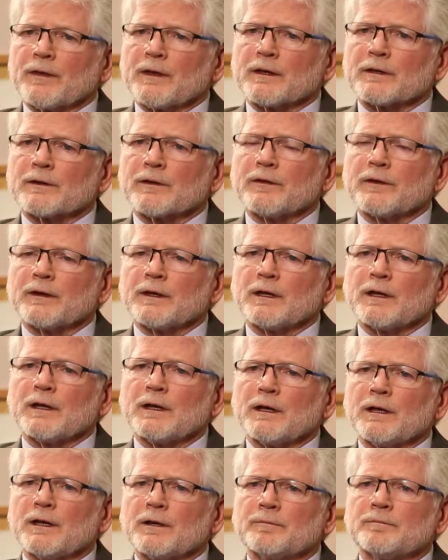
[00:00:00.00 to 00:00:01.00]
that
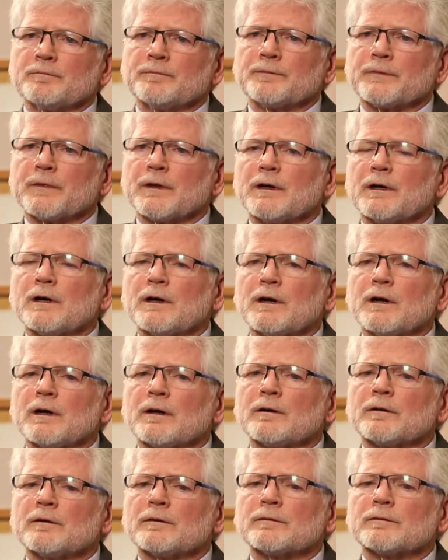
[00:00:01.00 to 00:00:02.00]
the
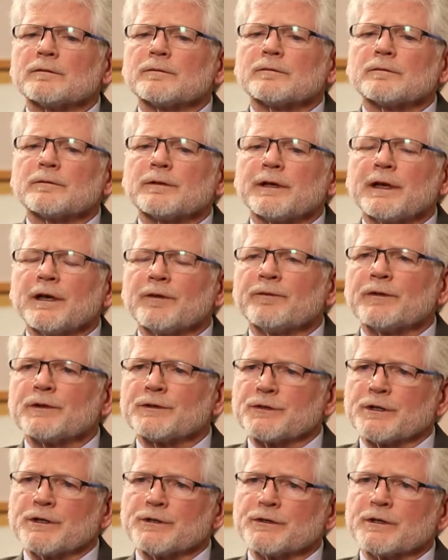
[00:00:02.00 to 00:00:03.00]

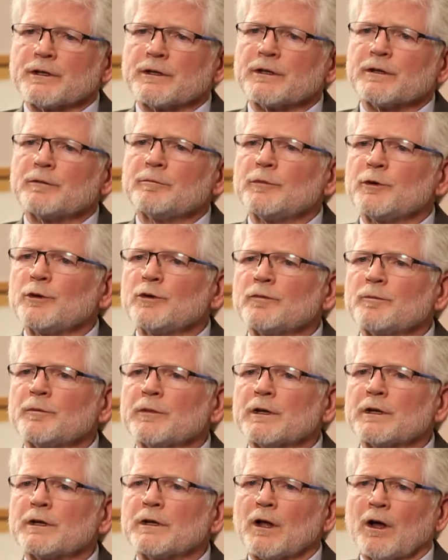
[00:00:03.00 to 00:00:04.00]
emphasis in the
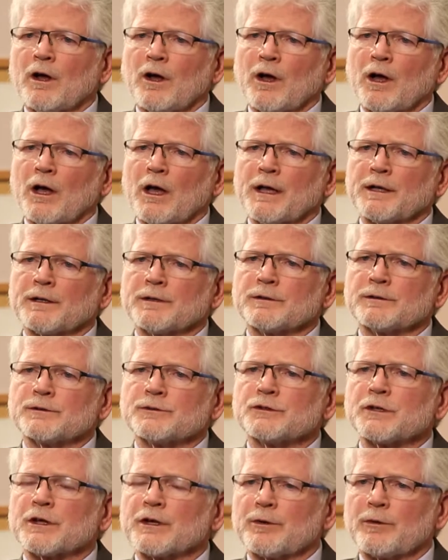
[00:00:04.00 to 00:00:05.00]
movement
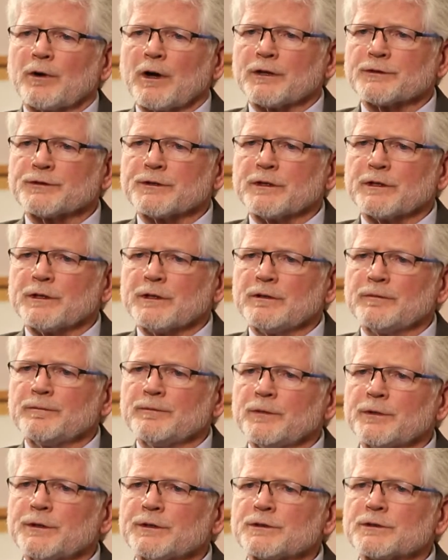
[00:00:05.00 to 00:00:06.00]
on generosity,
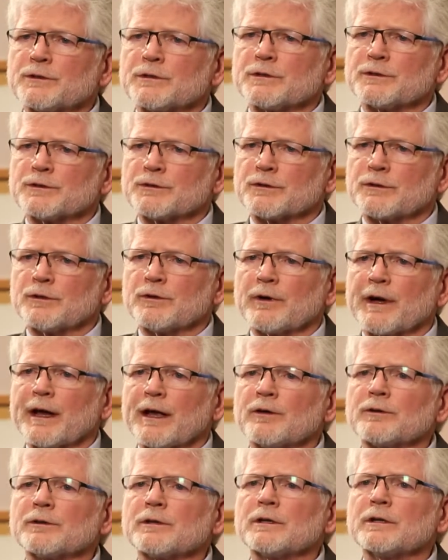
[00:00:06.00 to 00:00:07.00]
which is
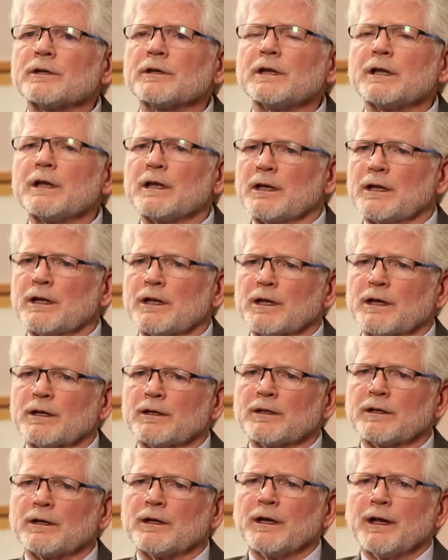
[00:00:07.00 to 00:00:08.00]
grounded
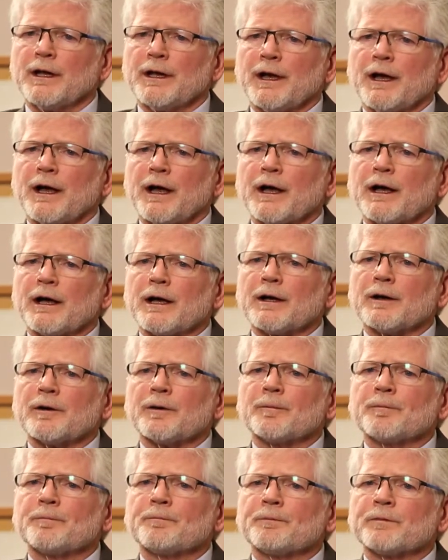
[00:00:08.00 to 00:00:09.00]
in
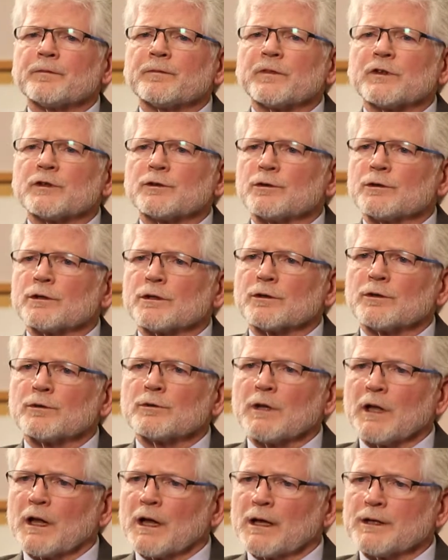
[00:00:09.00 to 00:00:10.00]
Fethullah
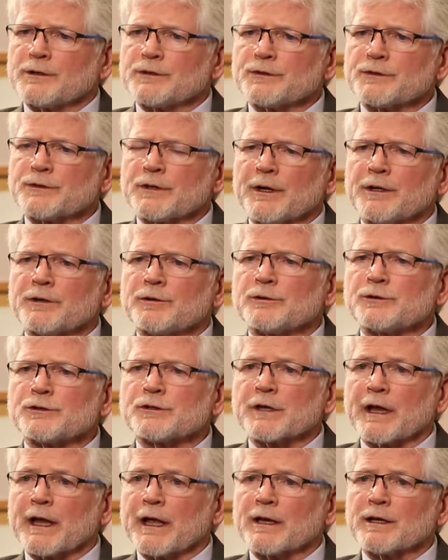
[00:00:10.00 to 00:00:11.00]
Gulen's
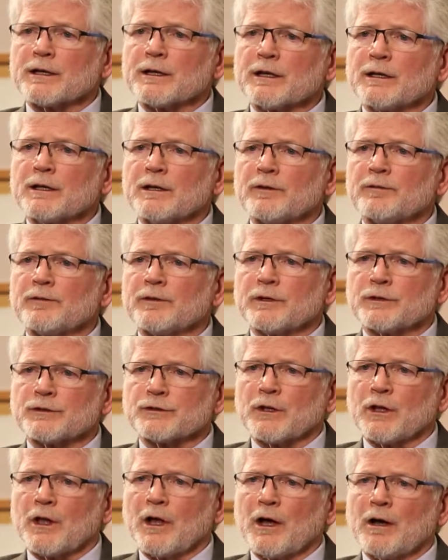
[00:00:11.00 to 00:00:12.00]
understanding of
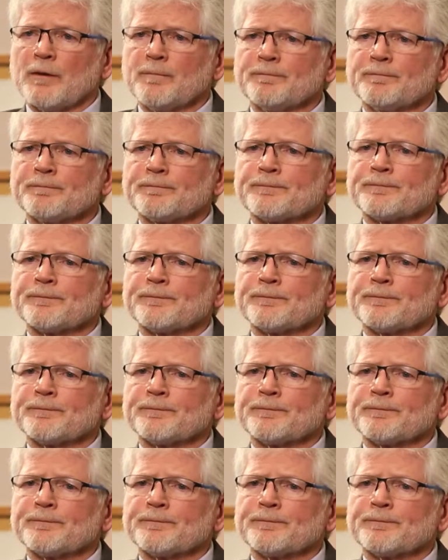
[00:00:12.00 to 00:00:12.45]
Islam,